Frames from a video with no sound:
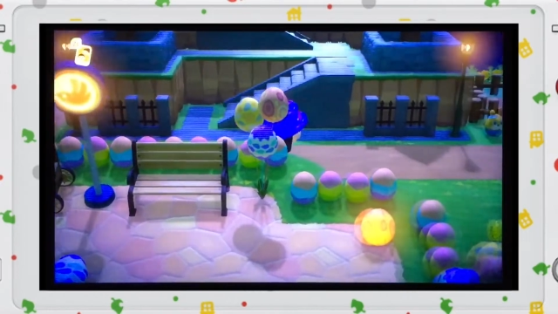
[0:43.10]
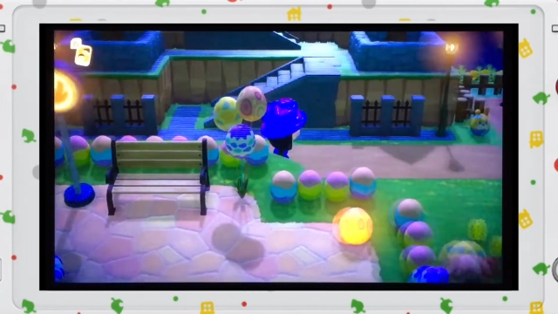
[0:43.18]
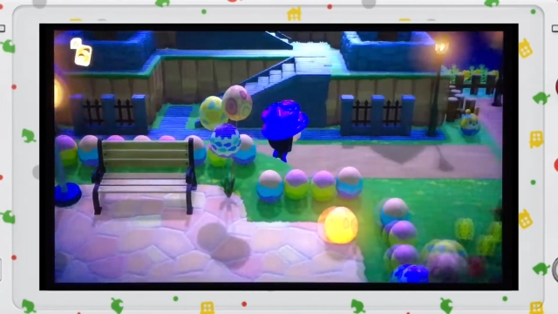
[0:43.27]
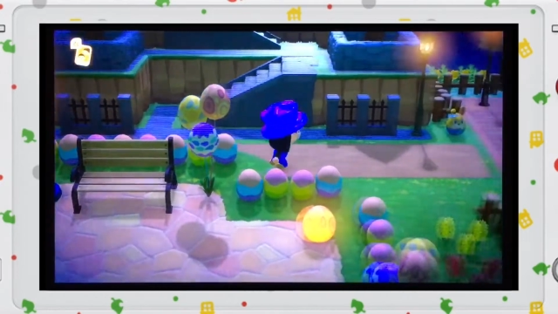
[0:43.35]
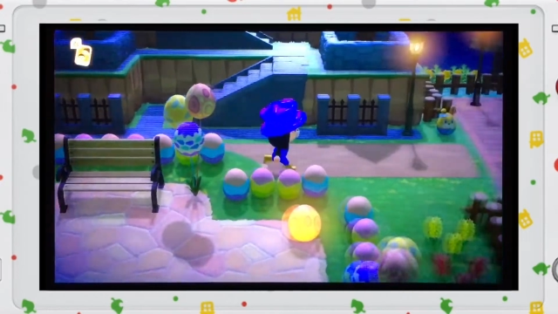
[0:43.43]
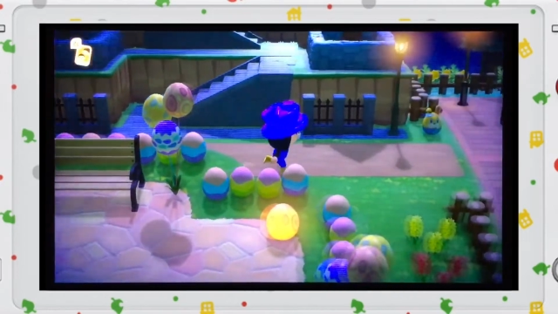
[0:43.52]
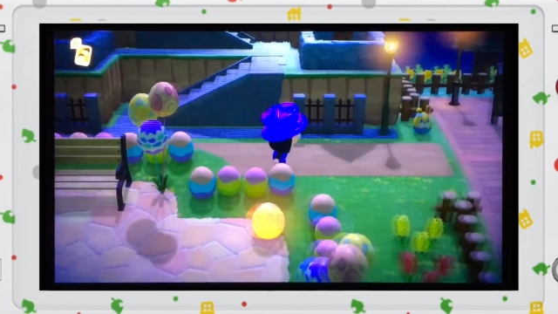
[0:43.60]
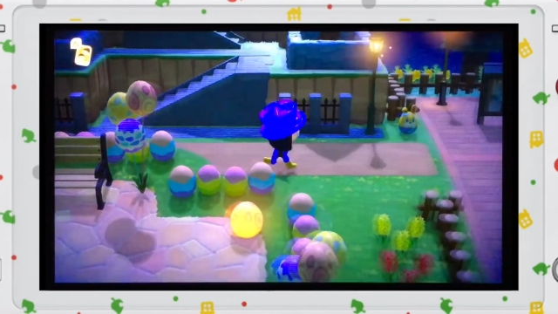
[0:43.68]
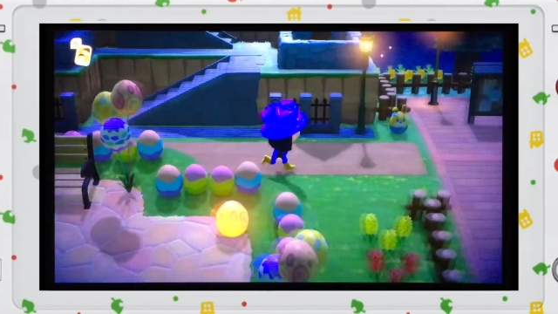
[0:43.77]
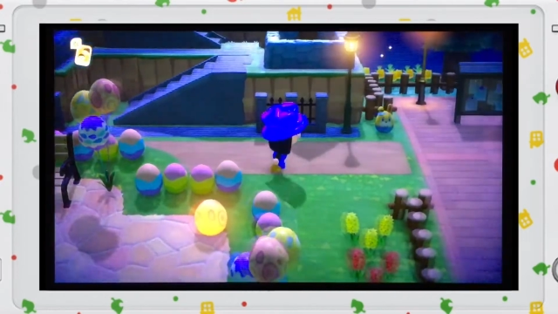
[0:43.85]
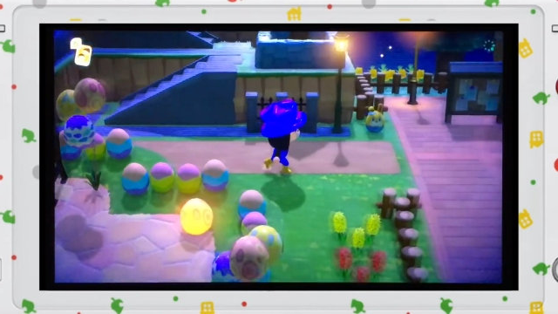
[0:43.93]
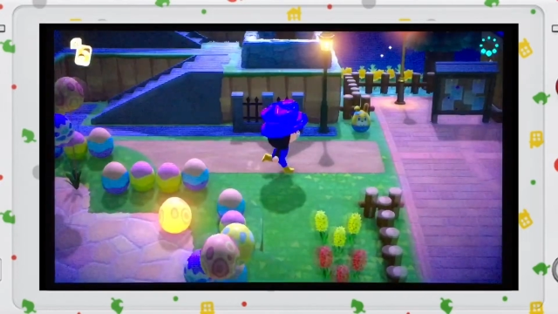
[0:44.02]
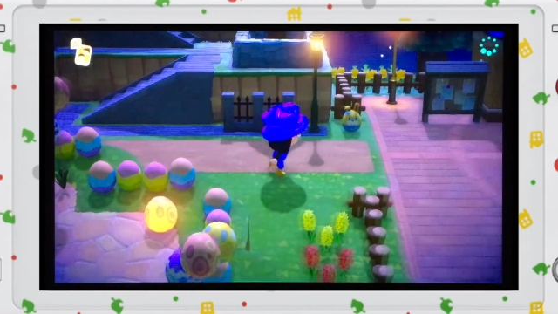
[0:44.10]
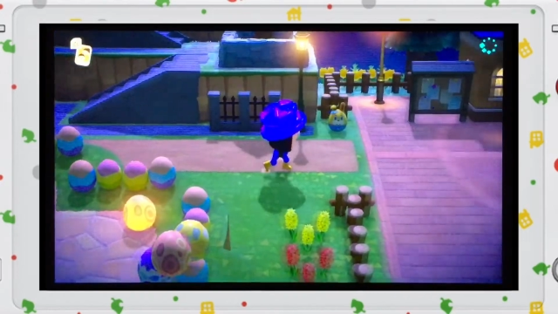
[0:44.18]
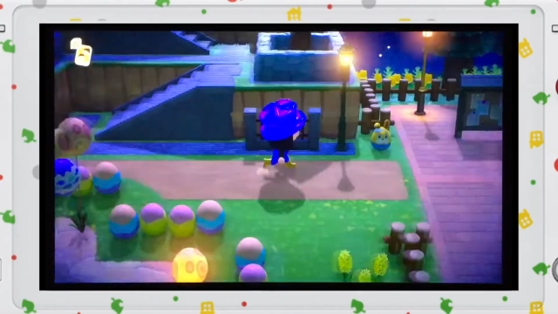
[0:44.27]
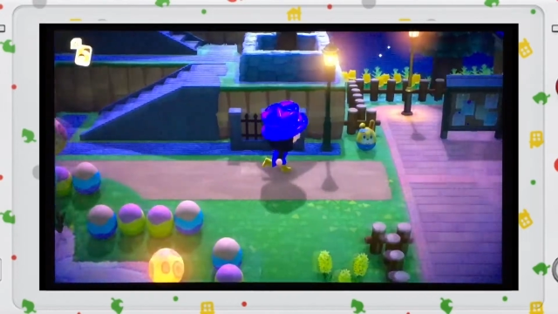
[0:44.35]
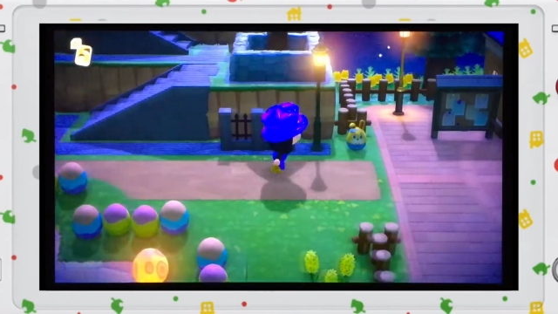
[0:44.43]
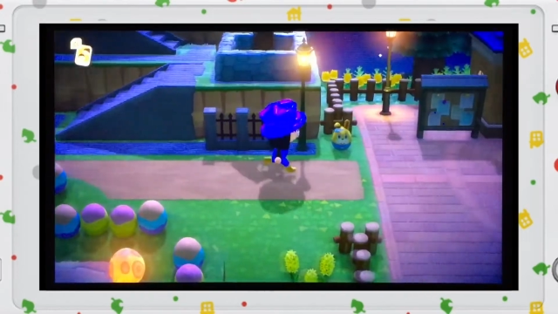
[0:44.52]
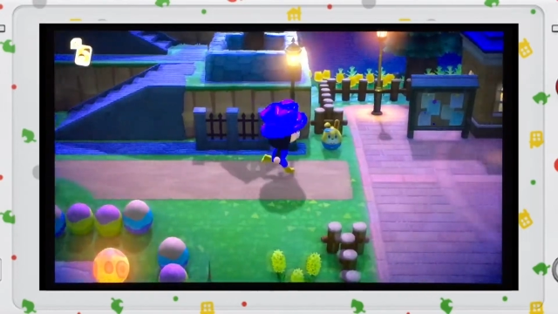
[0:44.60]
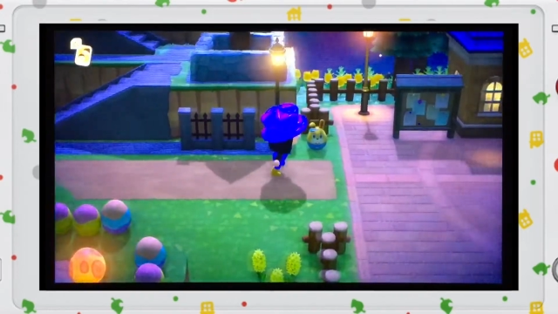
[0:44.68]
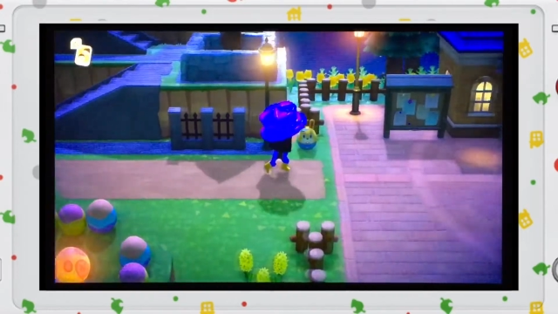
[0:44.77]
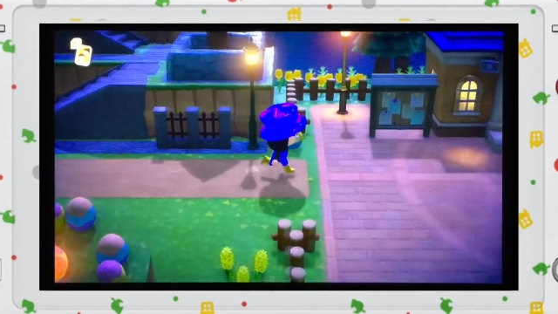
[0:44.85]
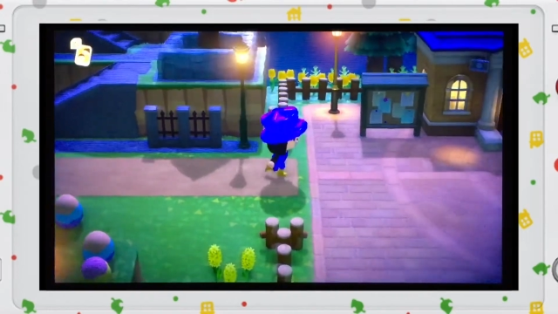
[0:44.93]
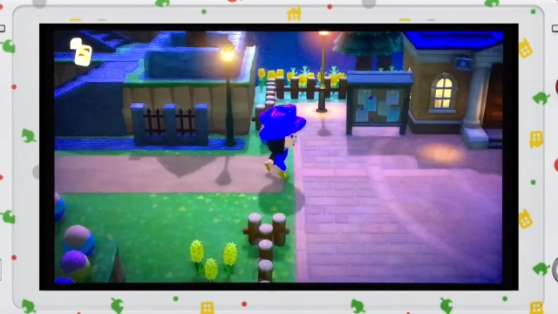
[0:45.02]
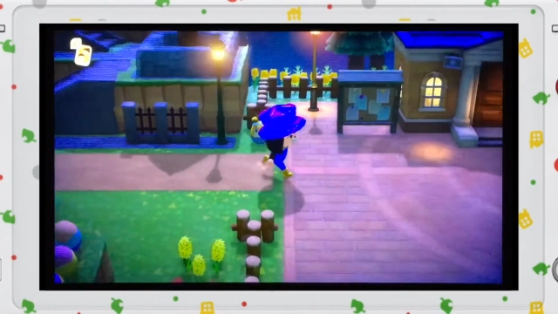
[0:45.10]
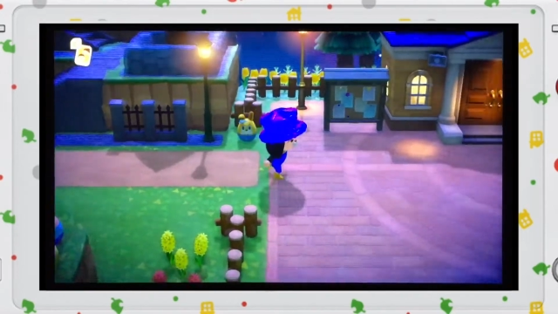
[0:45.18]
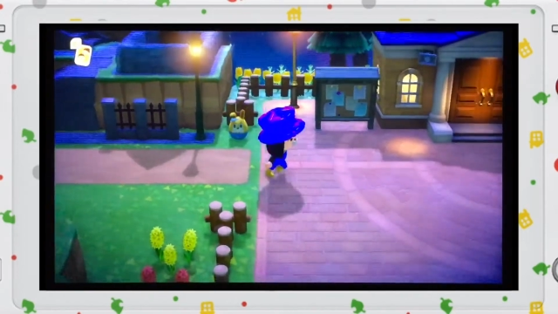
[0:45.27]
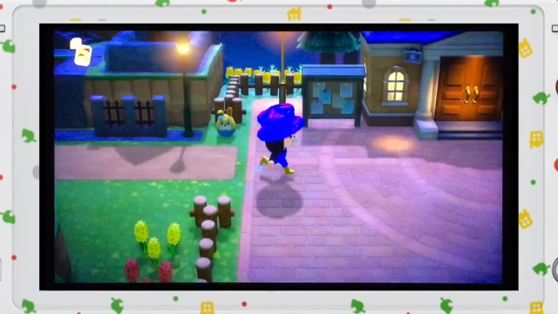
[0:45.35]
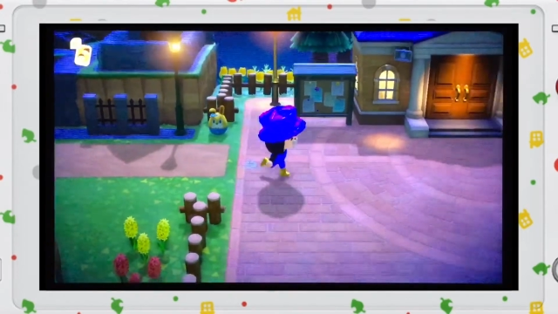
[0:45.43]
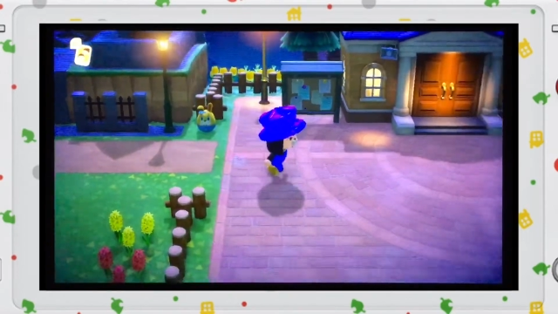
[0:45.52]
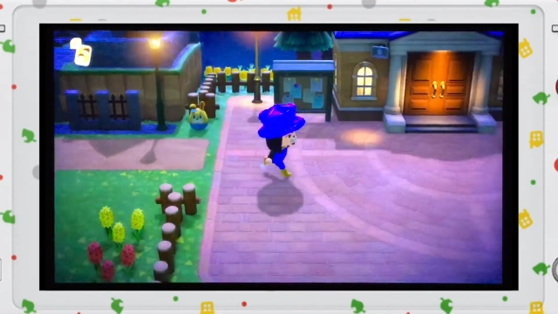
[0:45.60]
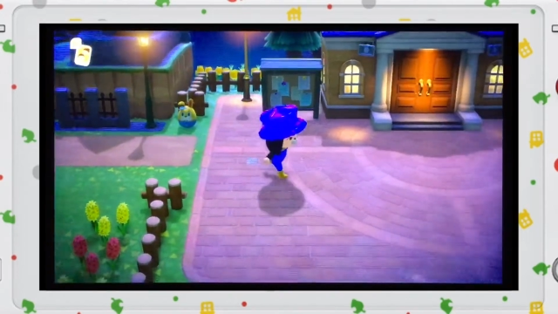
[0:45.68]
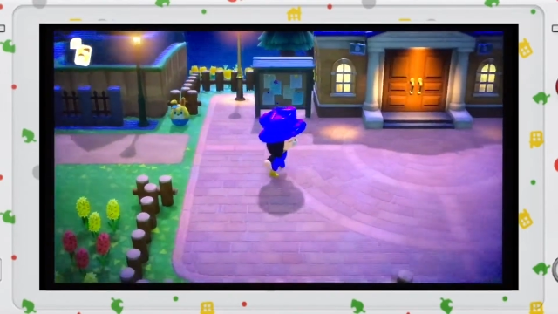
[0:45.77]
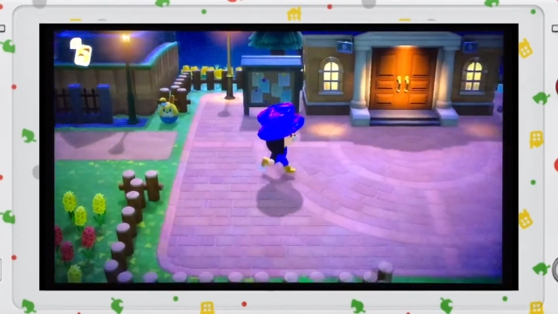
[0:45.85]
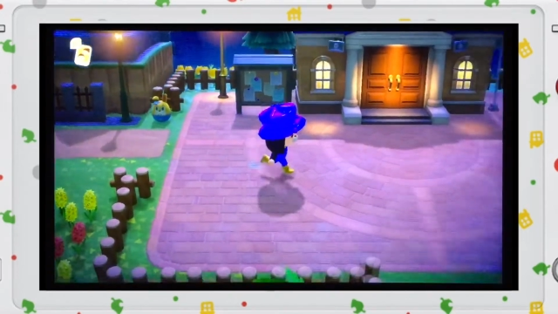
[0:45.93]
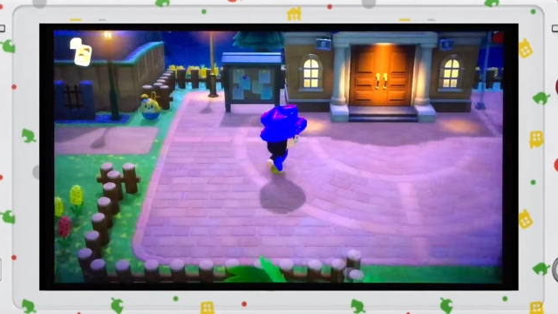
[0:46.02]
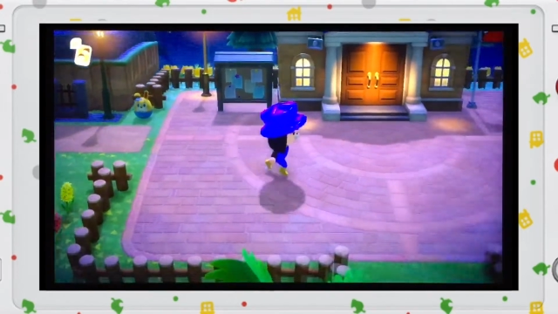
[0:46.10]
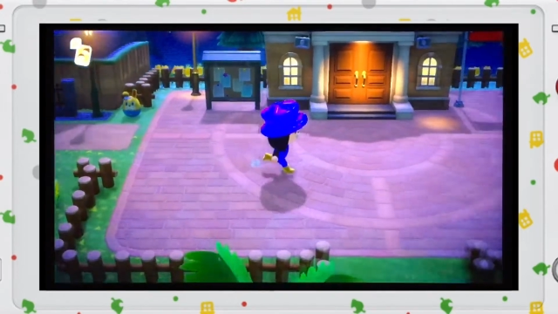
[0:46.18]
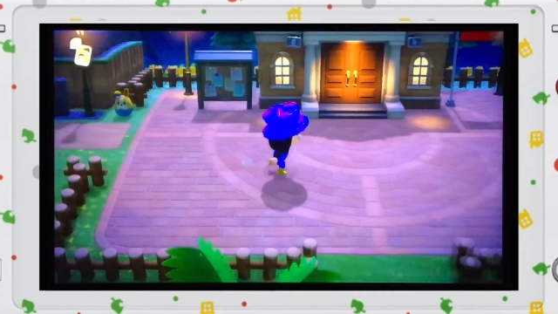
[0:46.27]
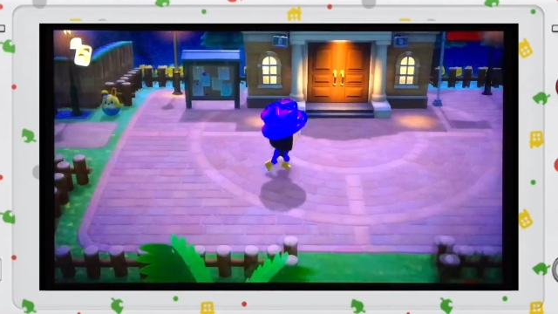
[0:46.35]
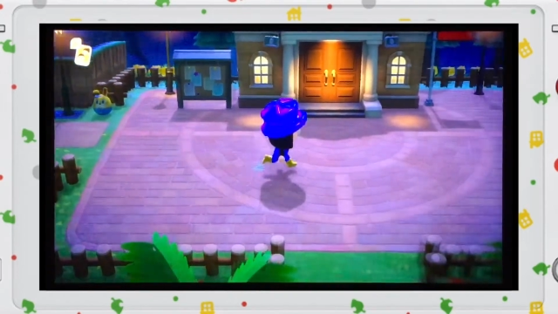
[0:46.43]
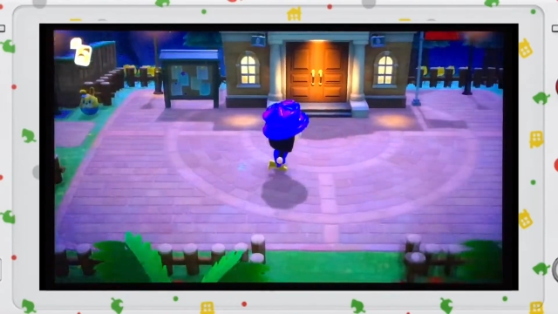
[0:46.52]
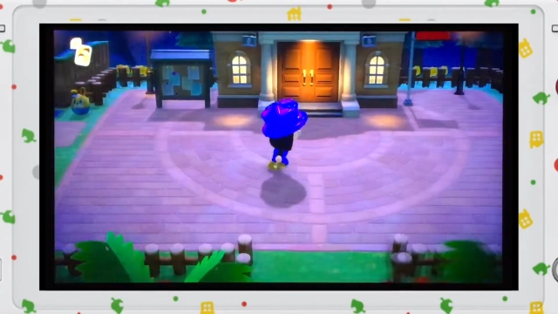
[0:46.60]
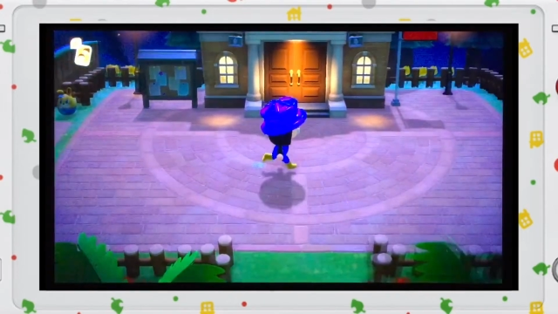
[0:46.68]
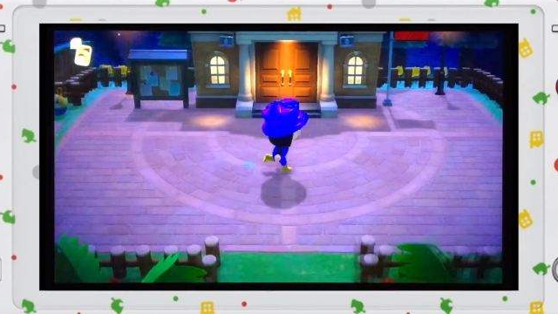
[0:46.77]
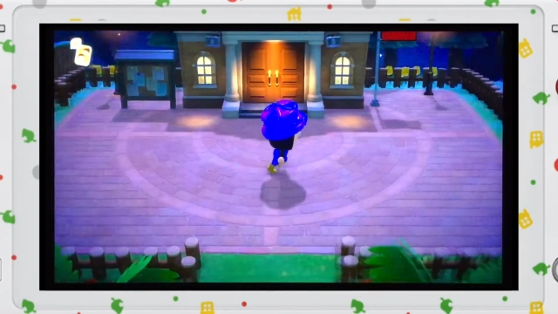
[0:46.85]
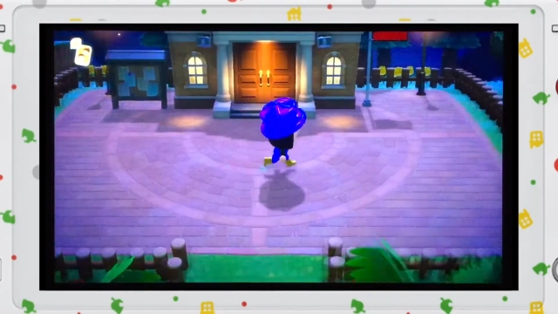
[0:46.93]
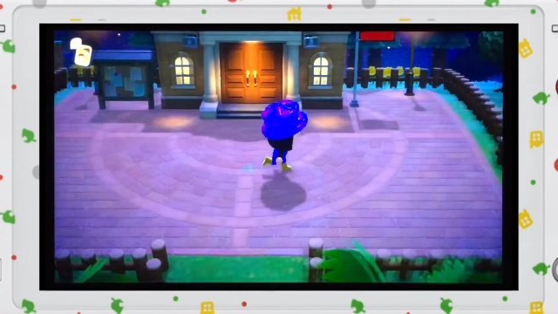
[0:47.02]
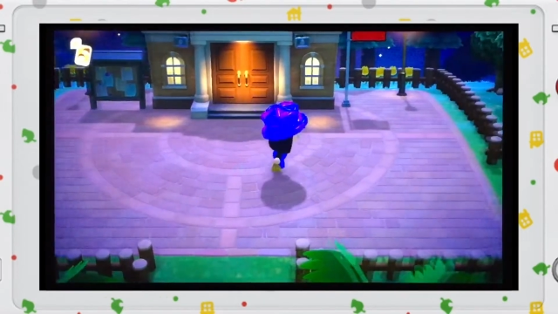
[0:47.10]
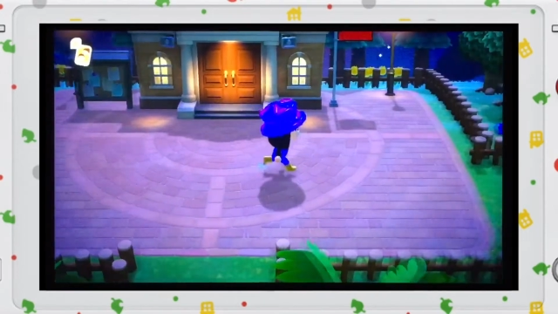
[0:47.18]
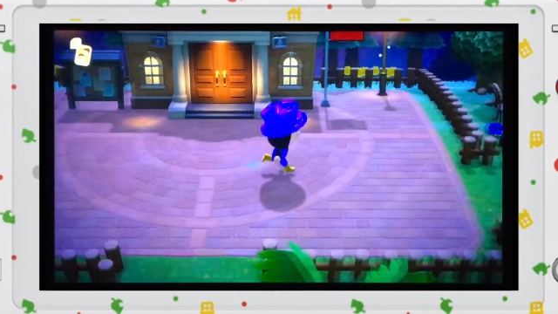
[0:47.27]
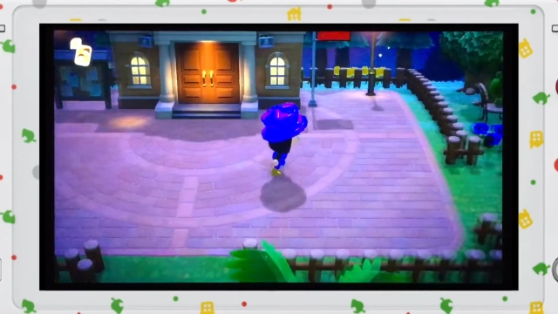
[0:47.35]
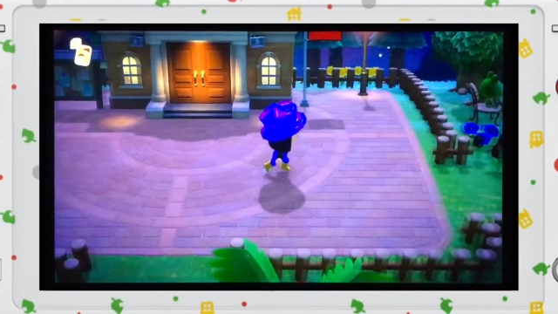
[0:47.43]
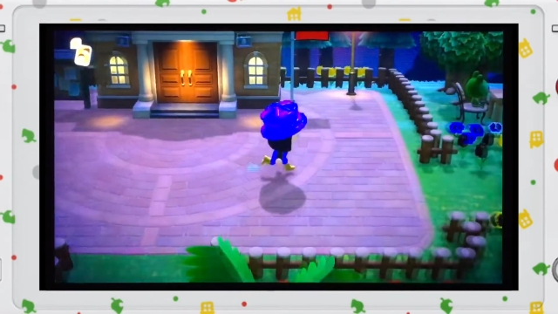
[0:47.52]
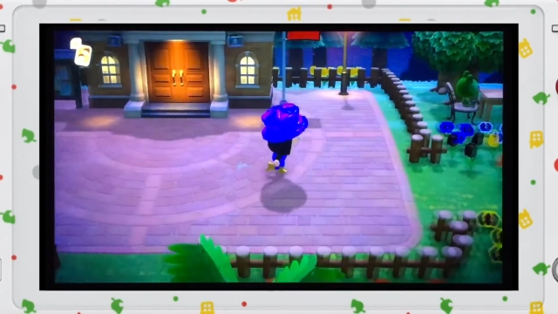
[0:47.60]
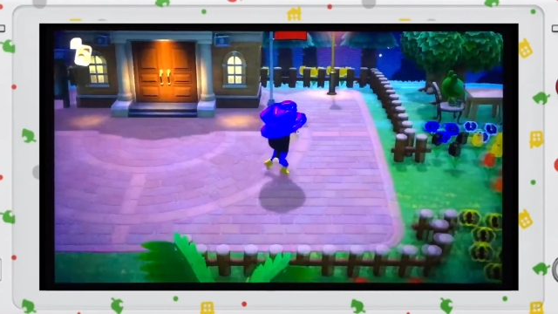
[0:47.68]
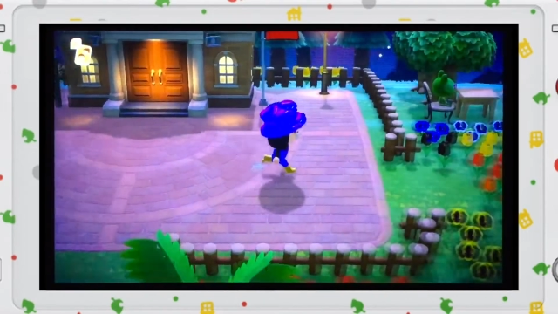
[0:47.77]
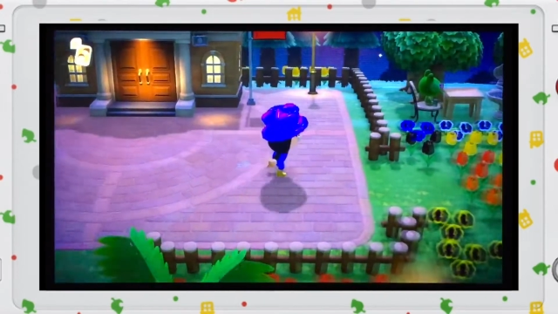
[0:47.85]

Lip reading: (no speaker visible)